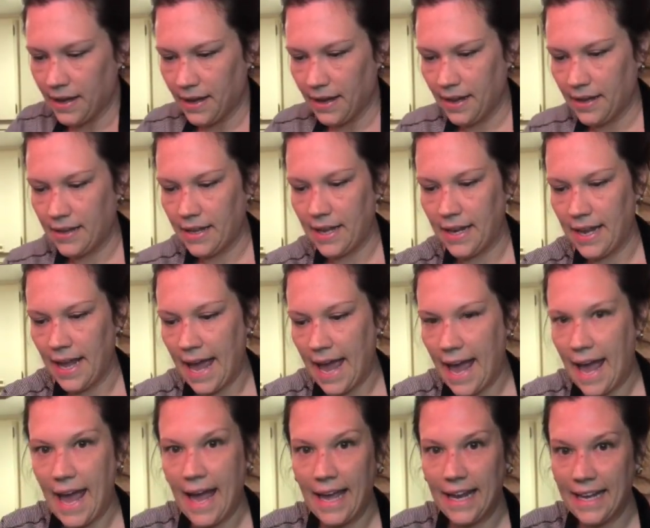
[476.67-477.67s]
and then
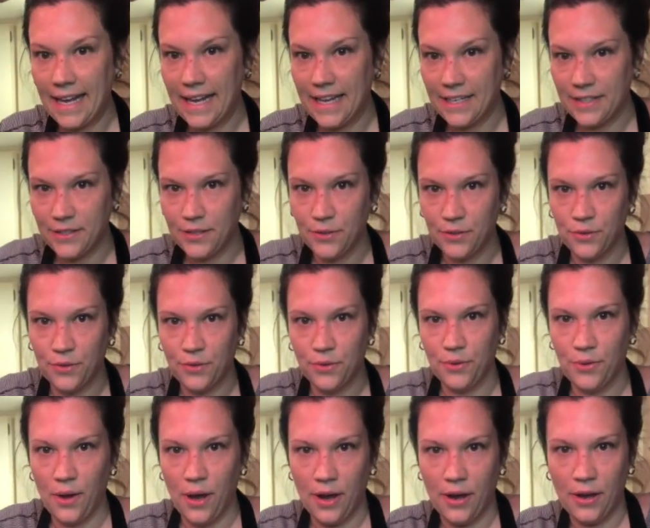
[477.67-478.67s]
add it
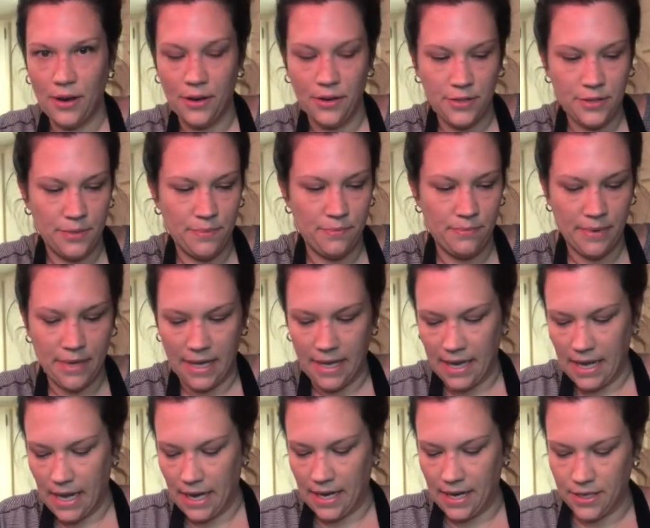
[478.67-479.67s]
to our spaghetti